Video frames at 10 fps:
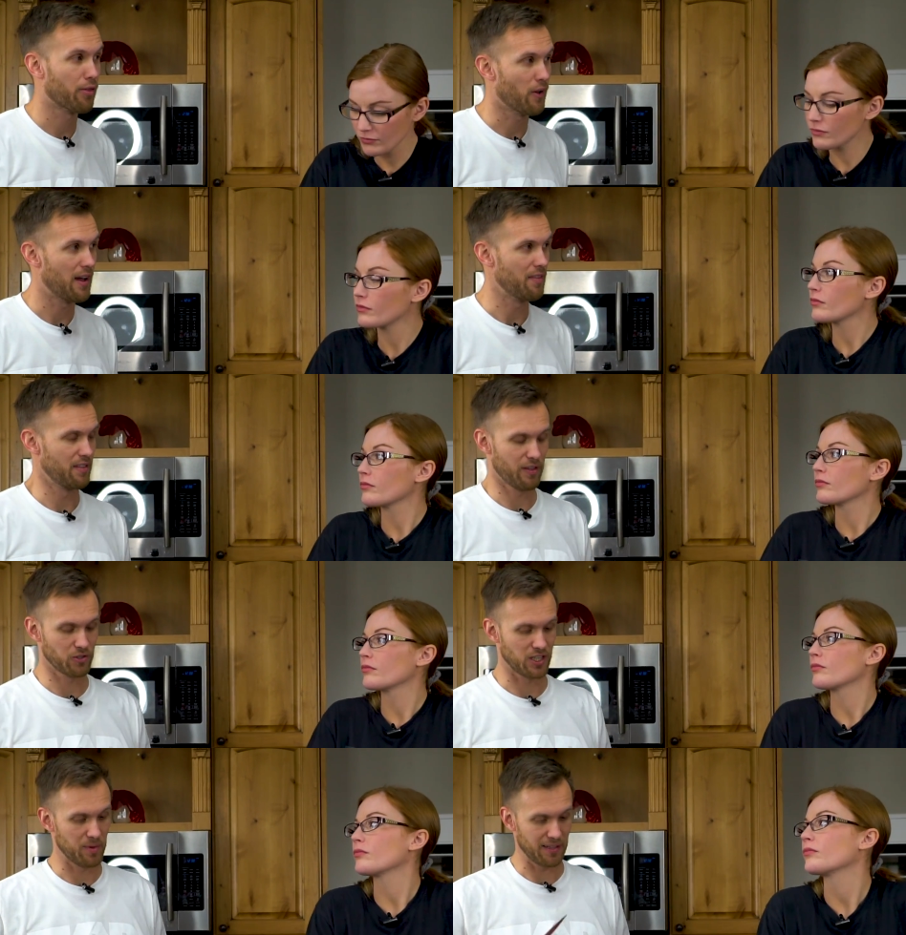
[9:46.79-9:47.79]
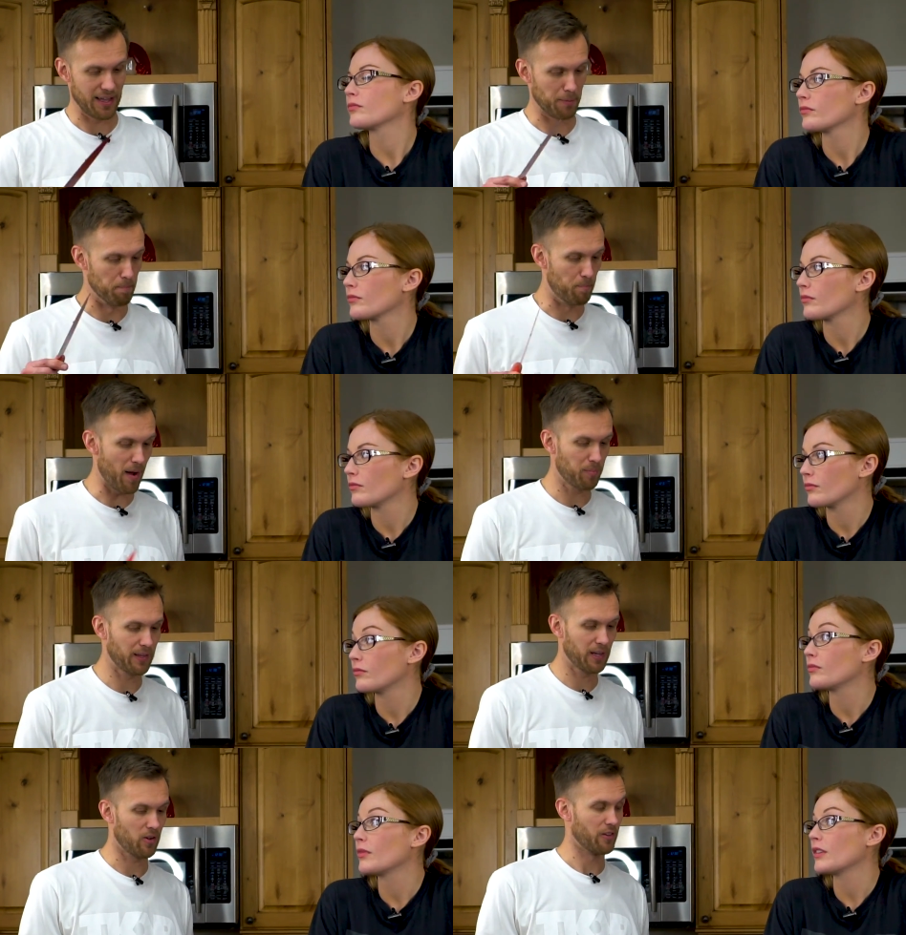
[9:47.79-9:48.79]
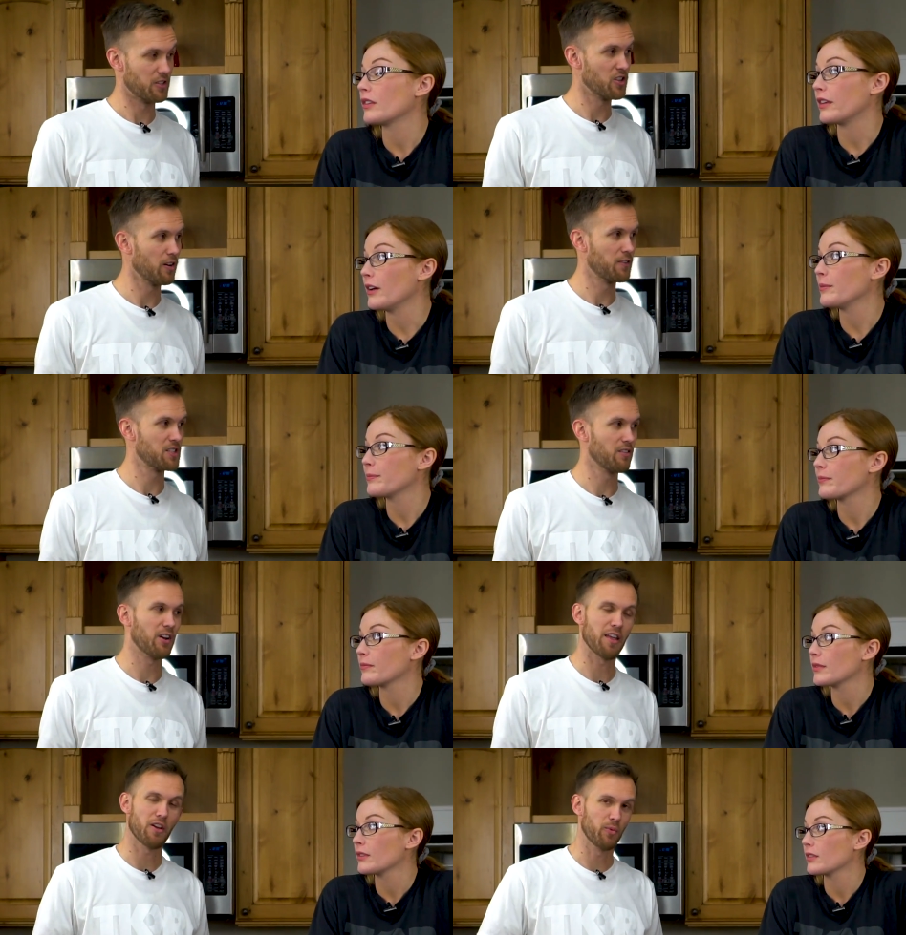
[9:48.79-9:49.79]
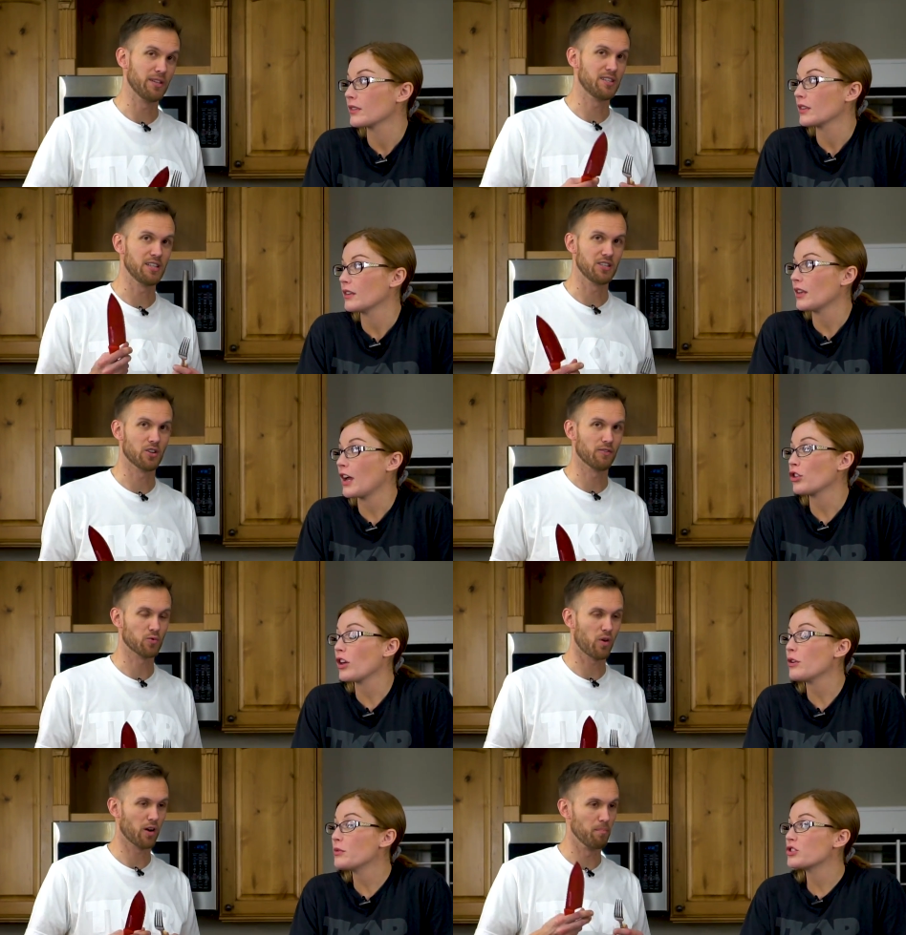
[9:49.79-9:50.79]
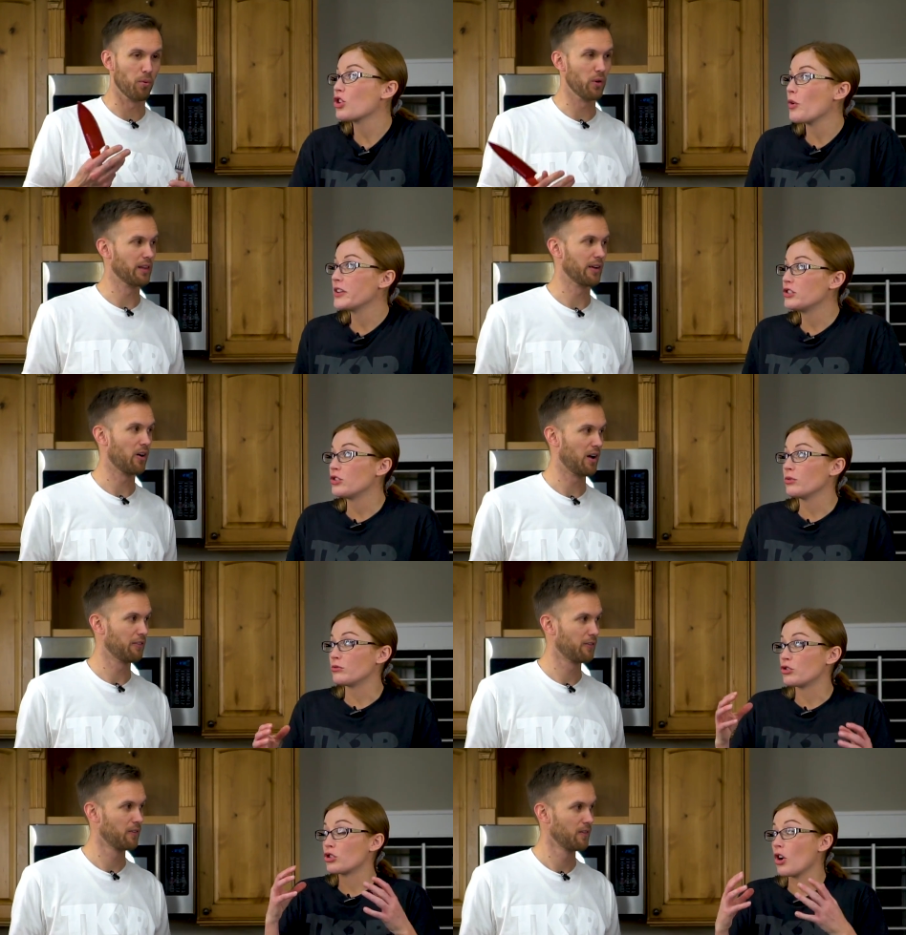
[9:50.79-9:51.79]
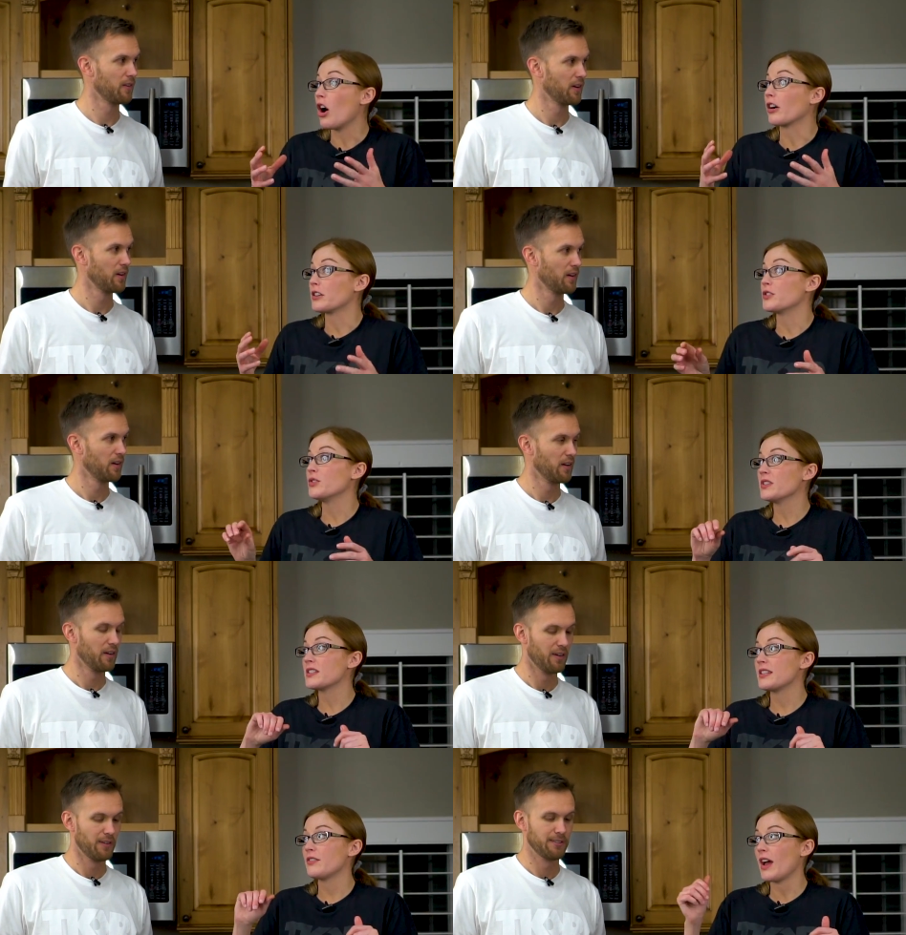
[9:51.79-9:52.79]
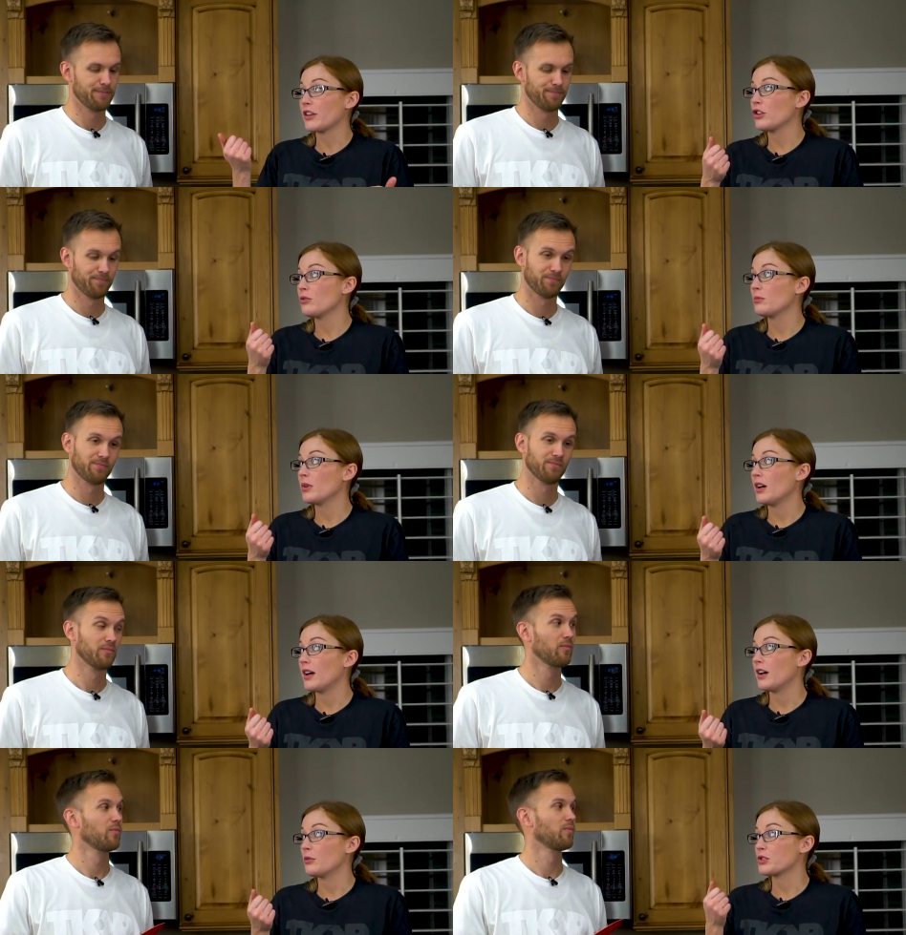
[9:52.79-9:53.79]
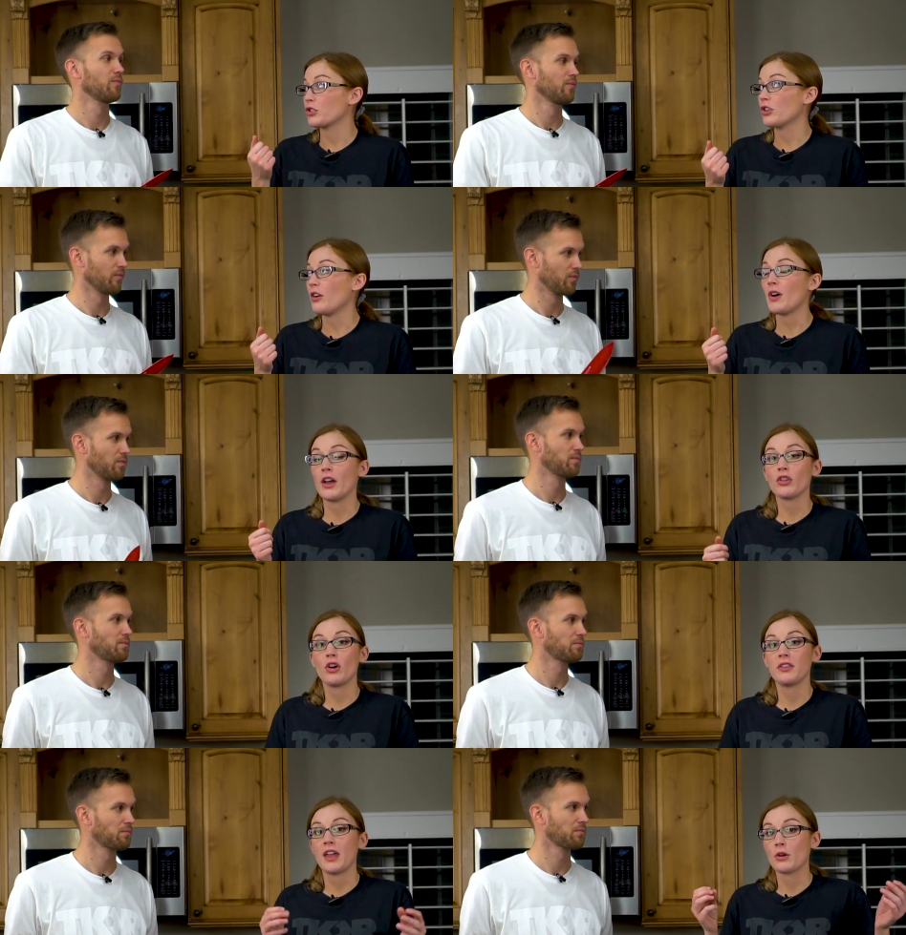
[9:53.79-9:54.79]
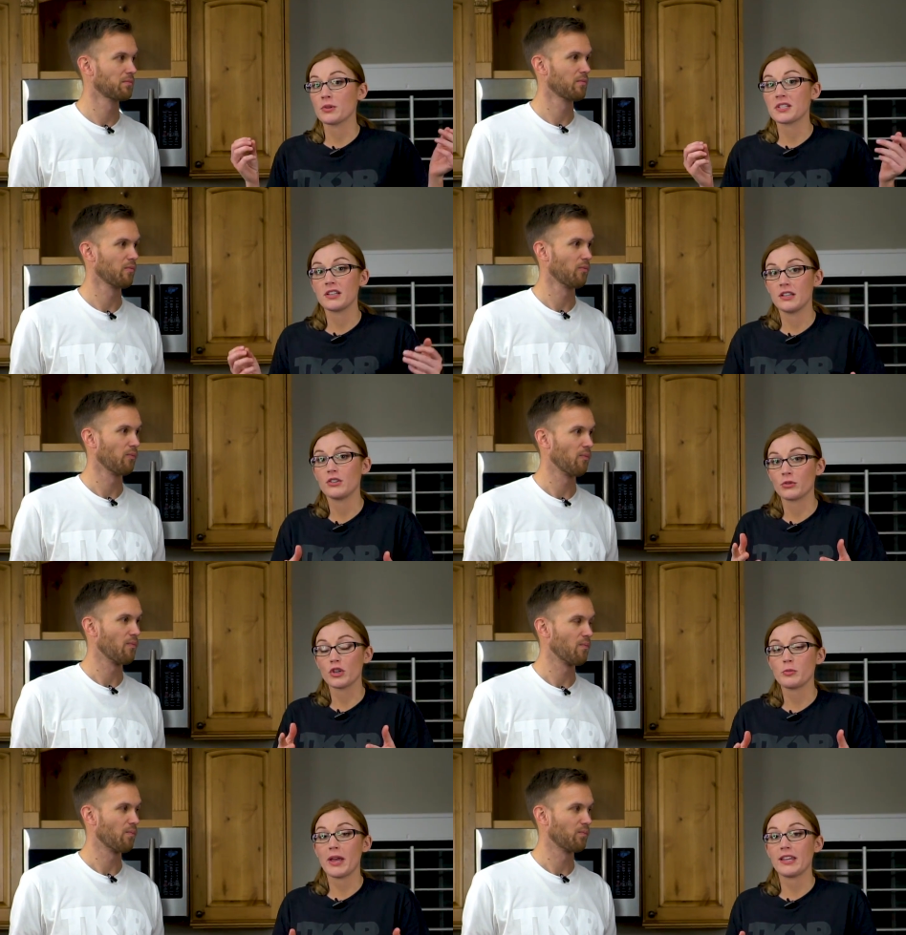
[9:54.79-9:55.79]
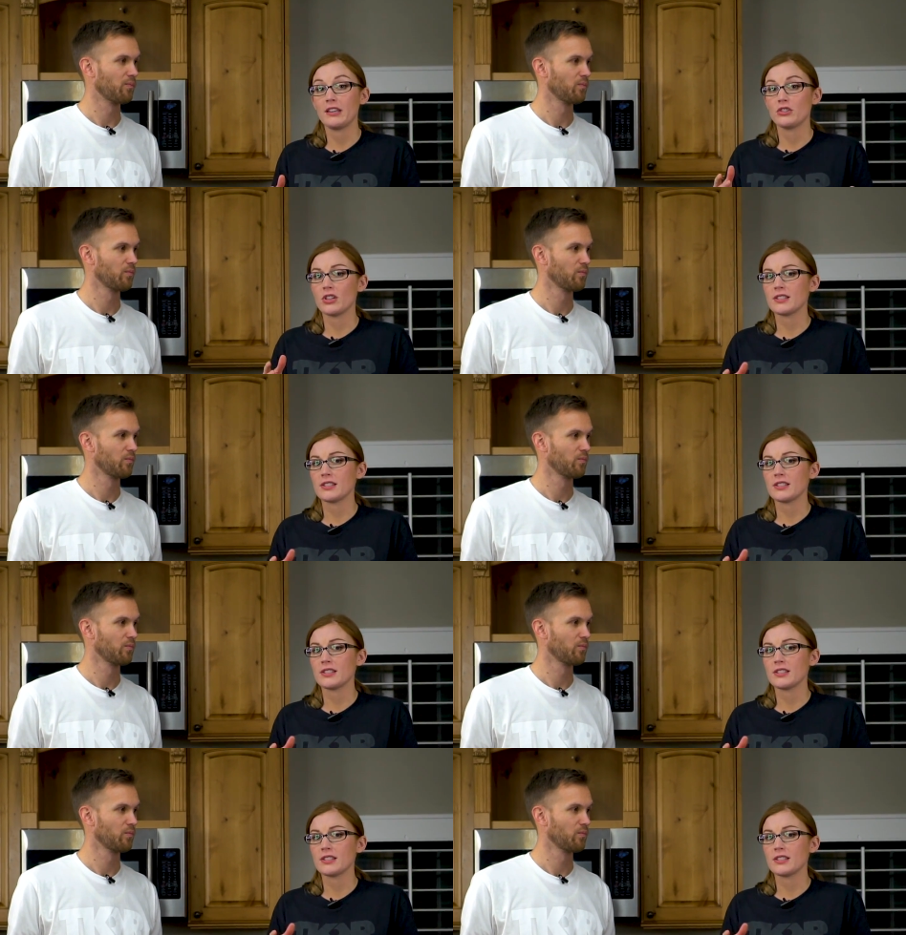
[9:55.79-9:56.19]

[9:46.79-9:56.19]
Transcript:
Speaker 1: thought that there was gonna be like bubbling on the surface of it. I thought we'd see
Speaker 2: surface water boiling off. I thought it was going to char. As soon as the vacuum was turned off, I thought the air was gonna rush back in, and